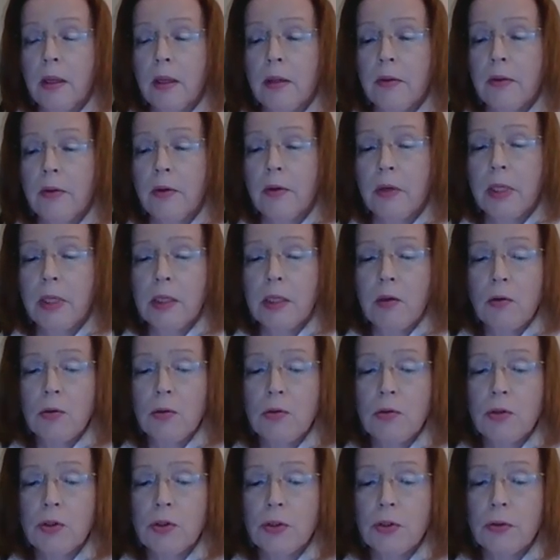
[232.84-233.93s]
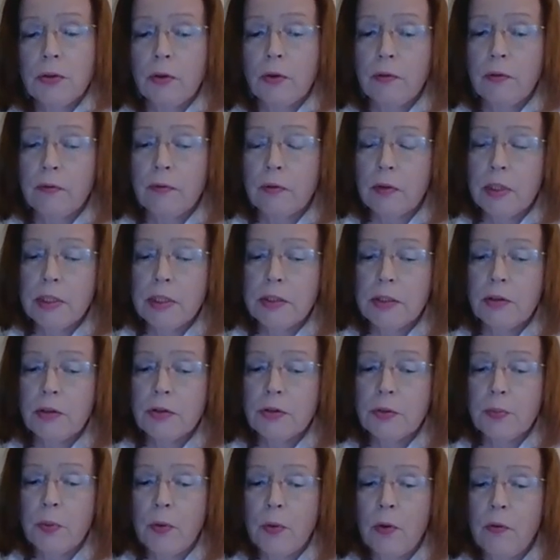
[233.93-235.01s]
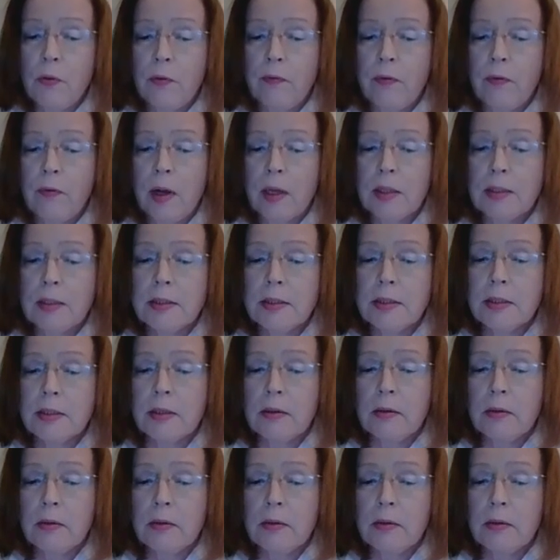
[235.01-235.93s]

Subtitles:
The inclusion of researcher profiles